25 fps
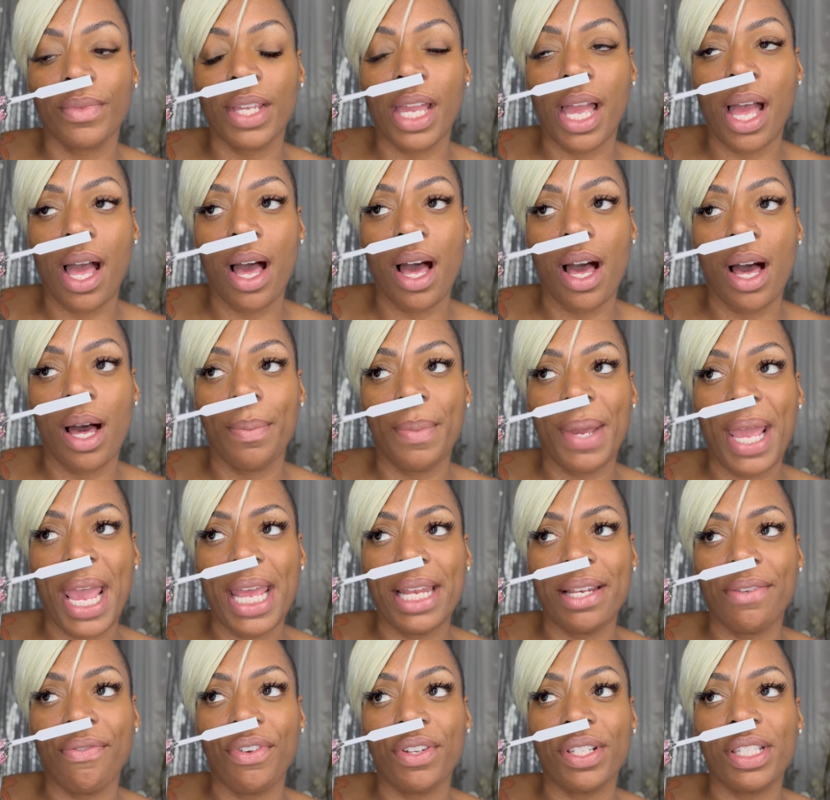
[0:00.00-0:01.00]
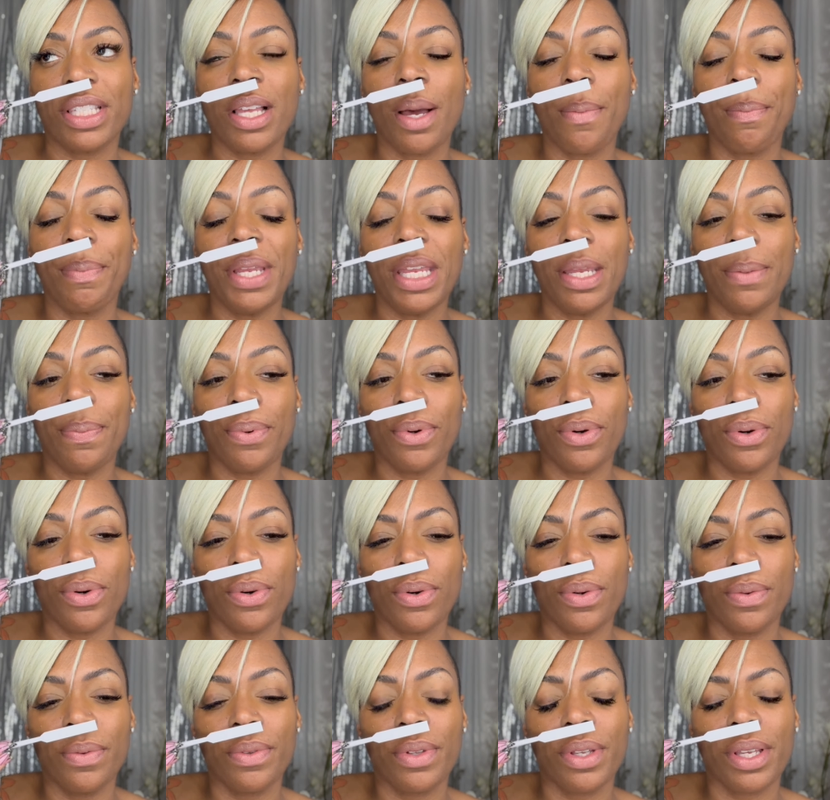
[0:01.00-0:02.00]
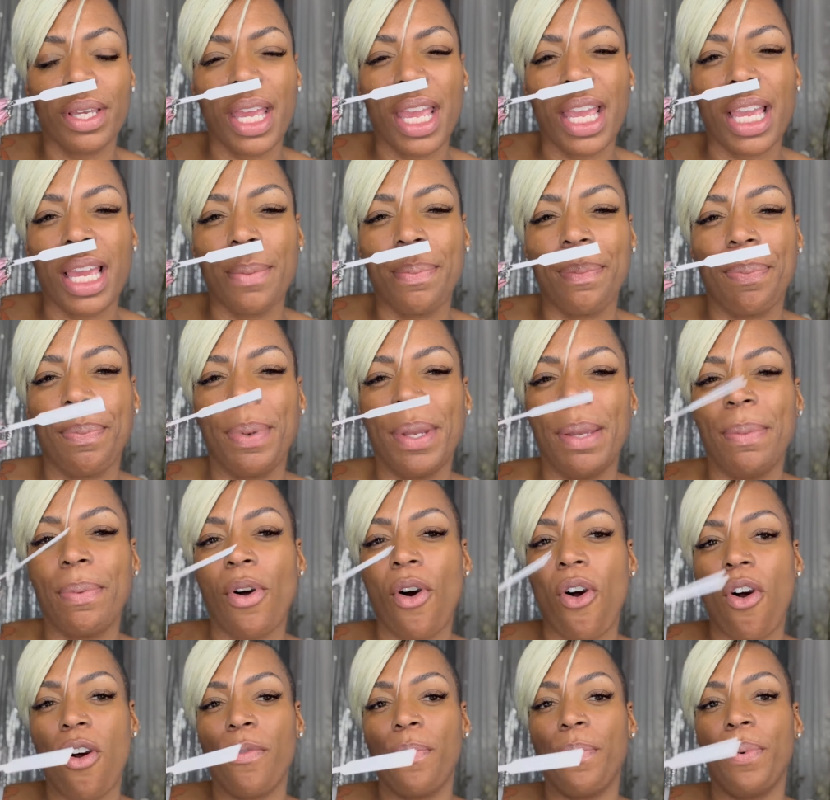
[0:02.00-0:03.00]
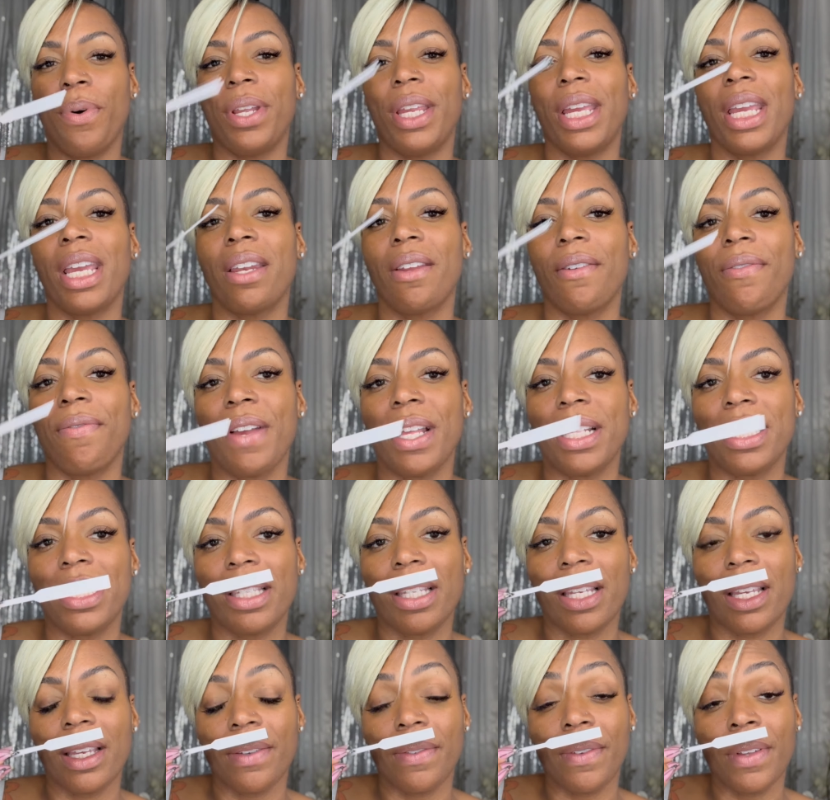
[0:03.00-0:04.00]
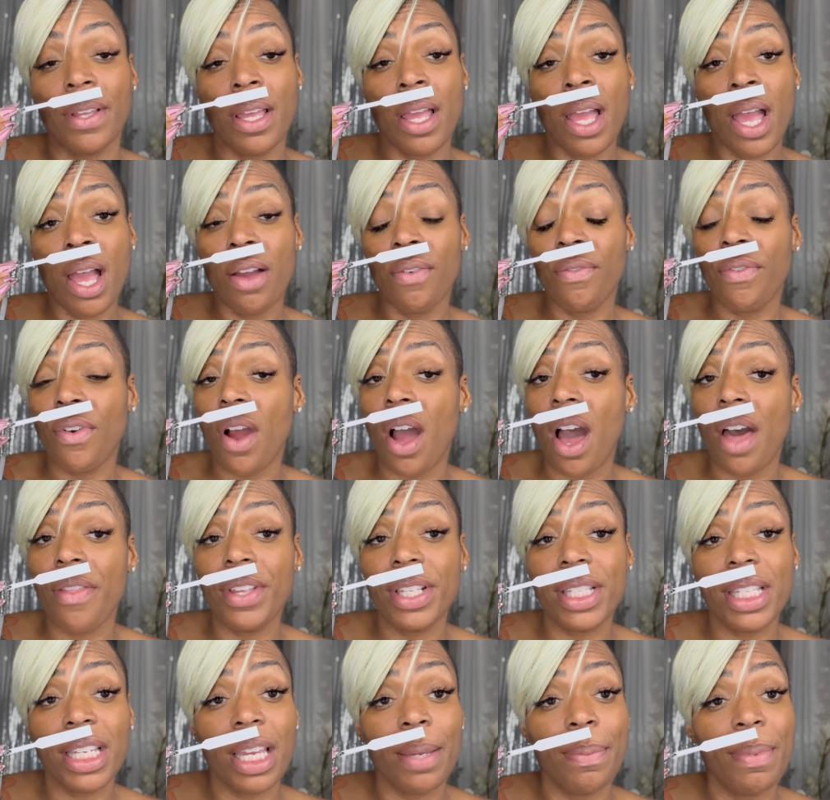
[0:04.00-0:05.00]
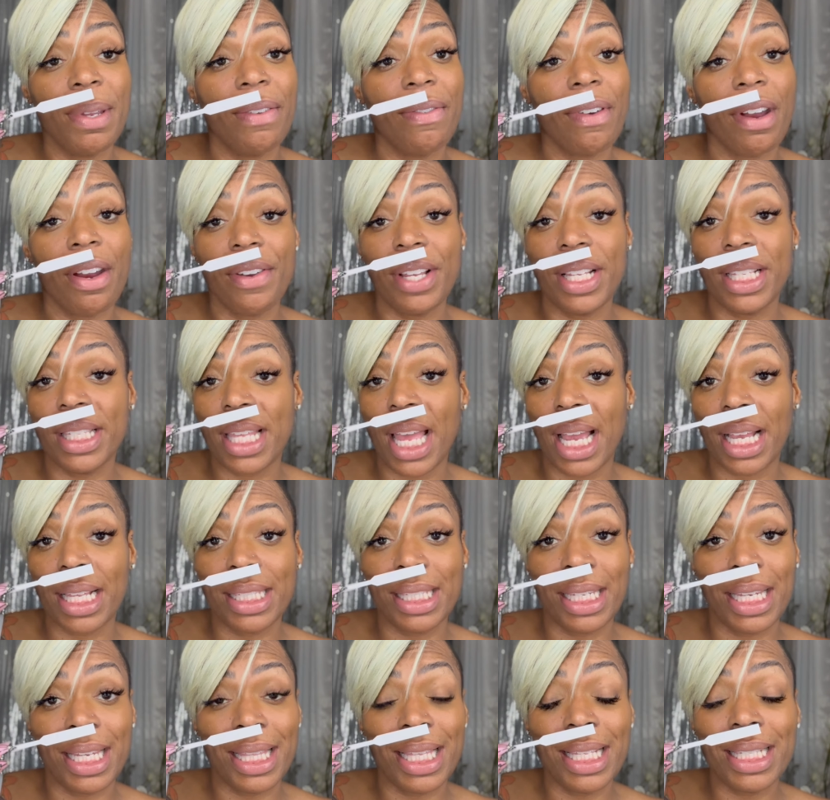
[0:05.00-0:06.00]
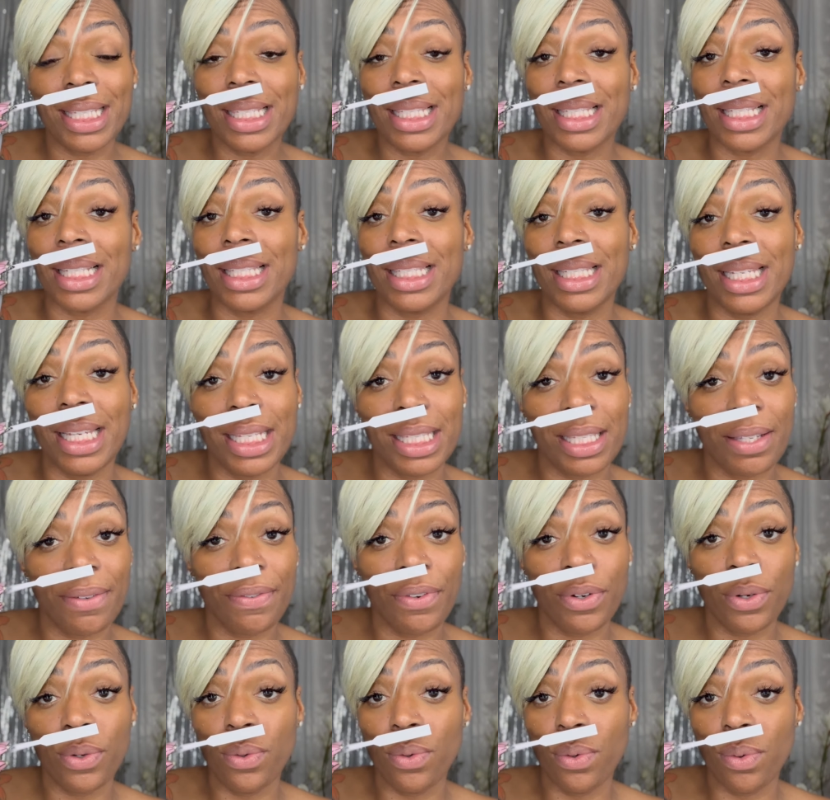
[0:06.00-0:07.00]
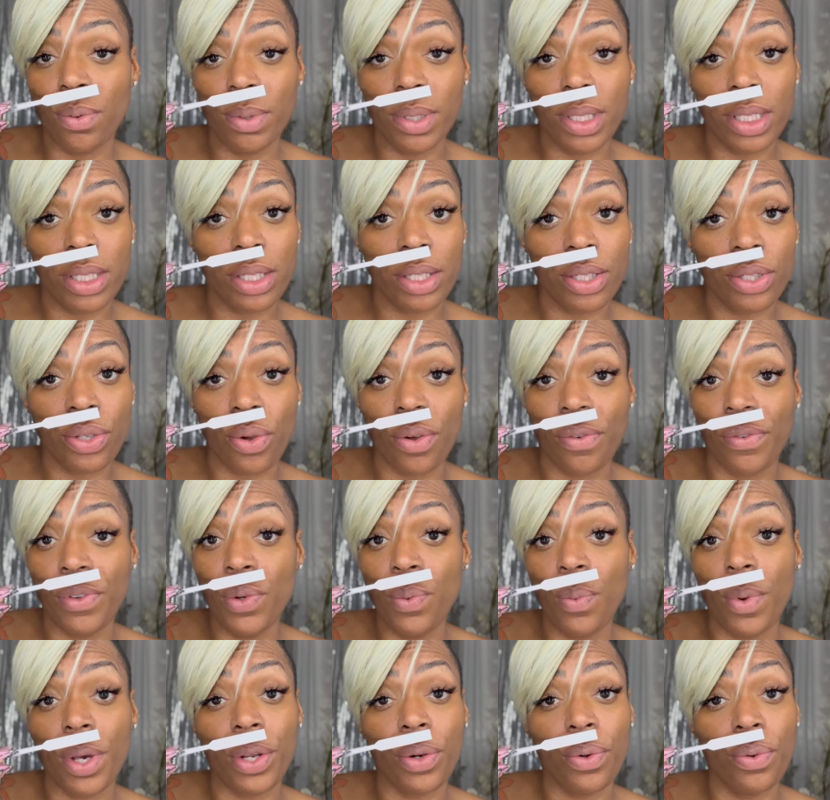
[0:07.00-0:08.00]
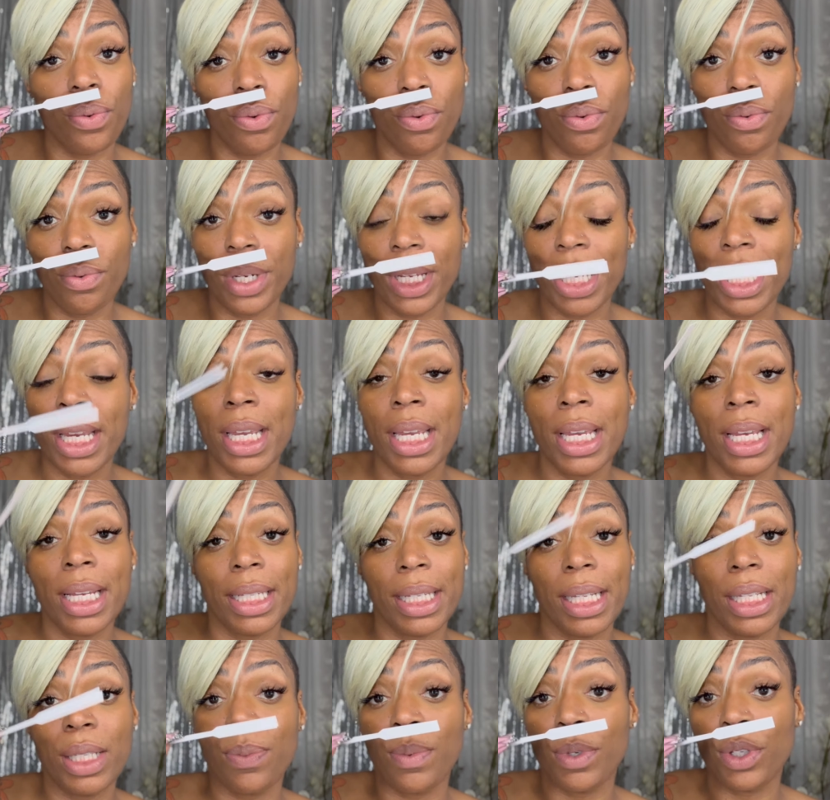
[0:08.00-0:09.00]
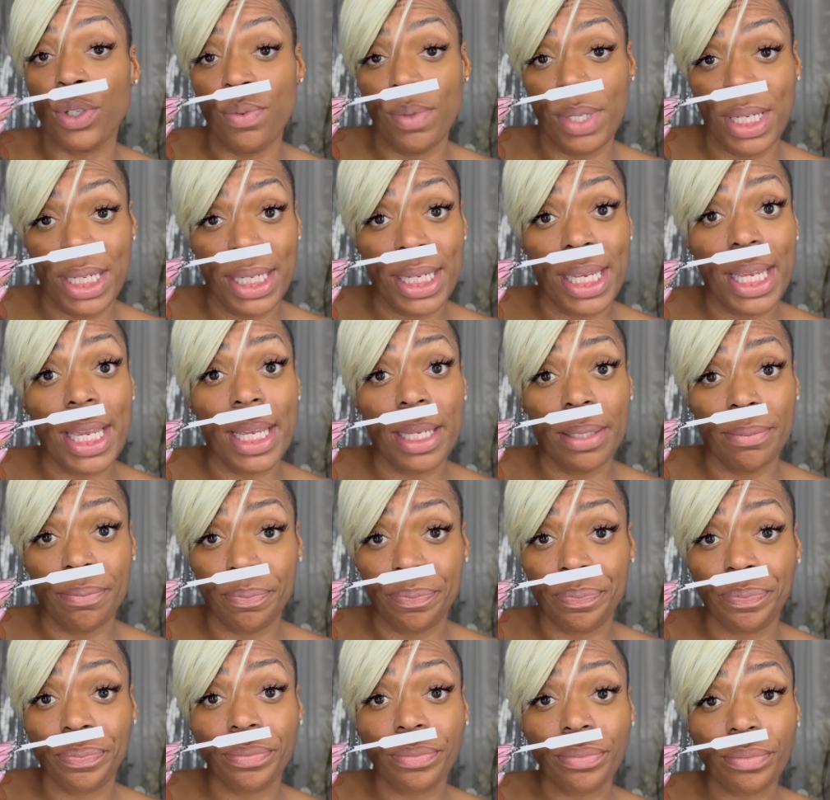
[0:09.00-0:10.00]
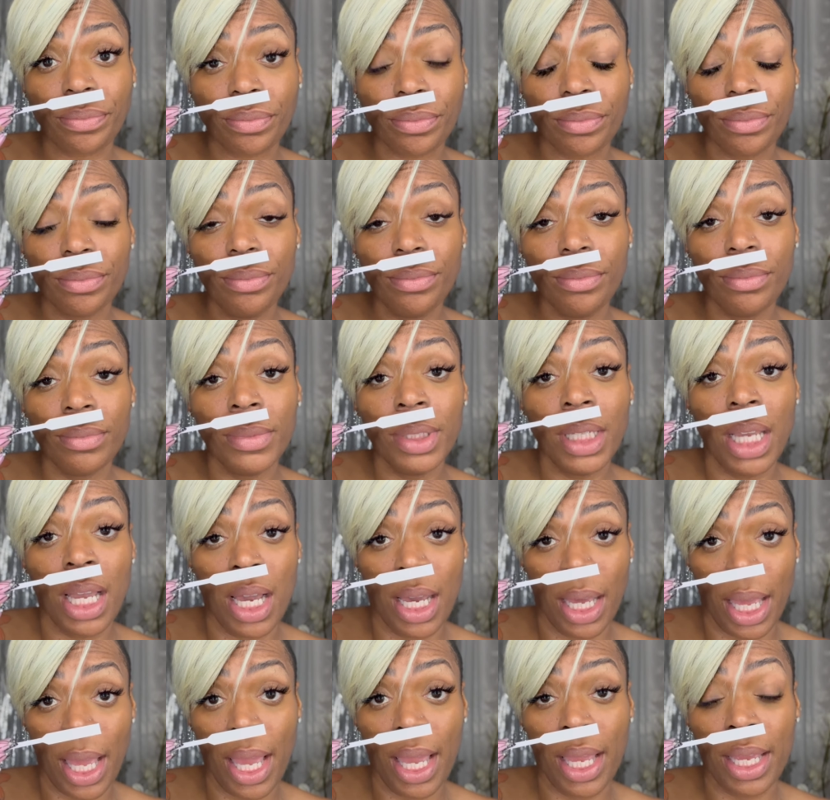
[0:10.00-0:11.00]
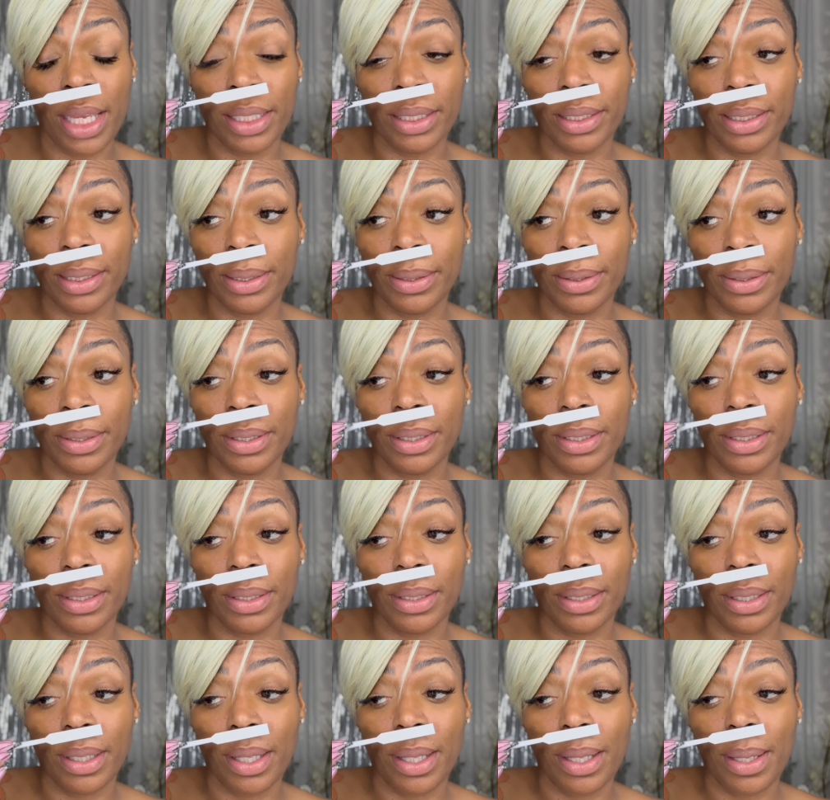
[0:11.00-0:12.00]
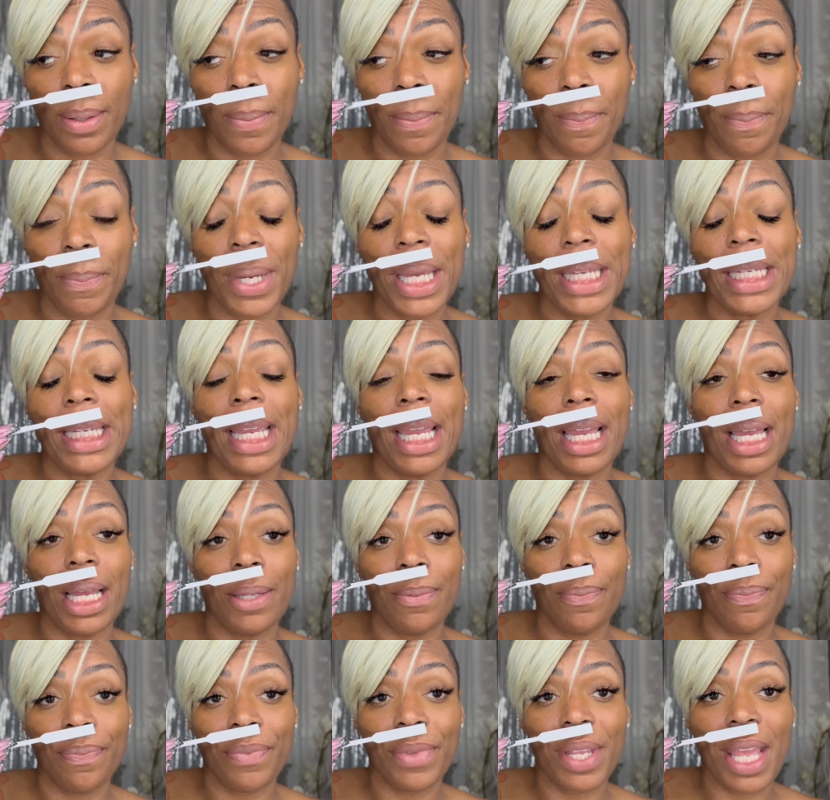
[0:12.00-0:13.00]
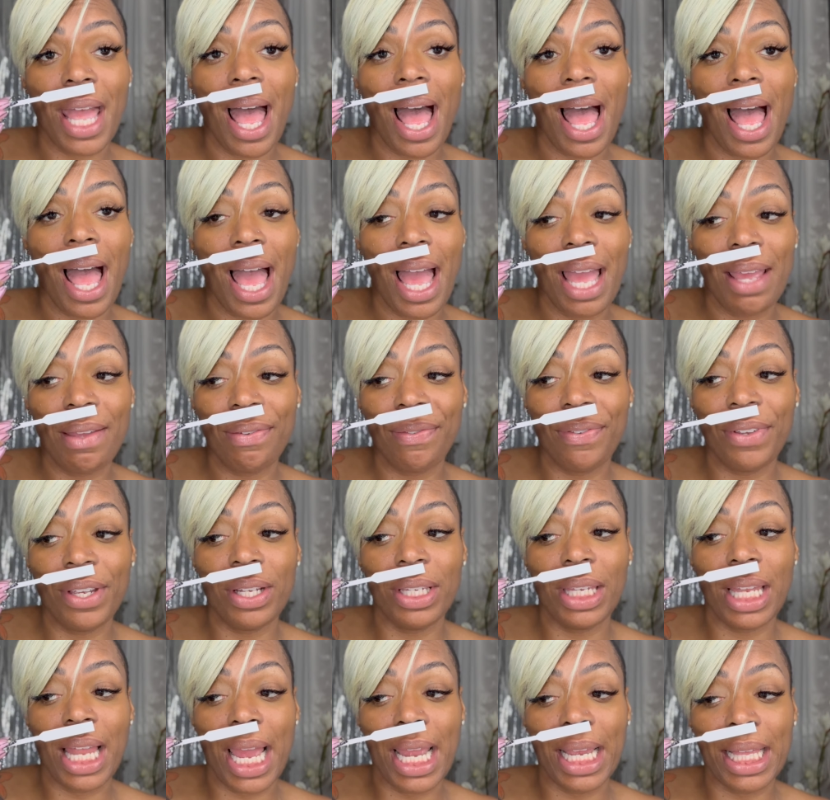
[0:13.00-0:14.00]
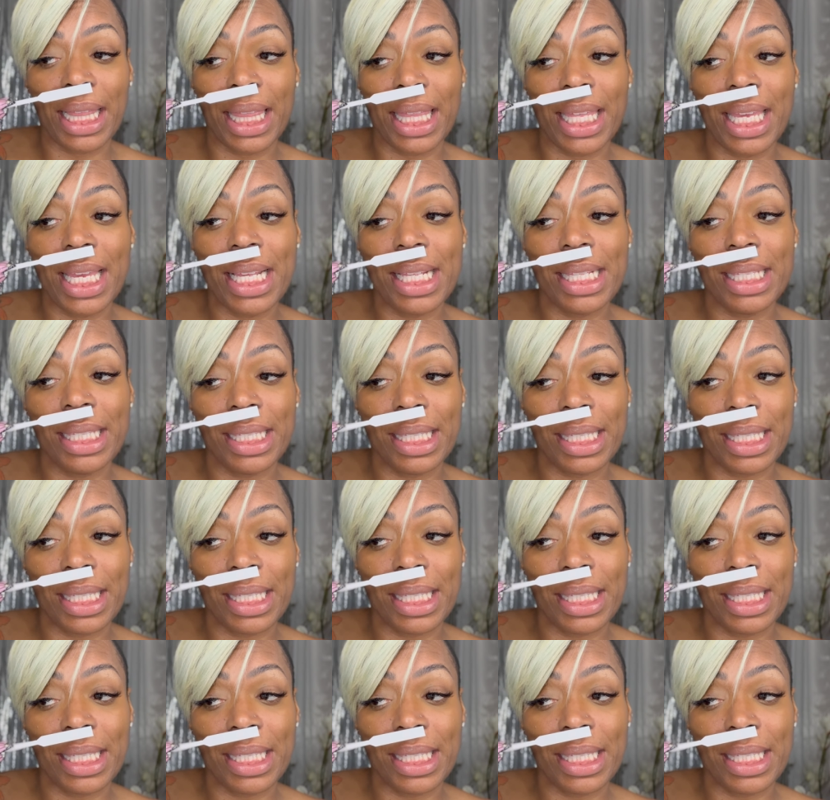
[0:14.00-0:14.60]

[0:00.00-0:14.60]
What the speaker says: And for some people, it could be off-putting and offensive. For others, it could be very sexy. This is the season for ouds. So if you want an oud, this is what you need to get. Okay? But yeah, I feel like this...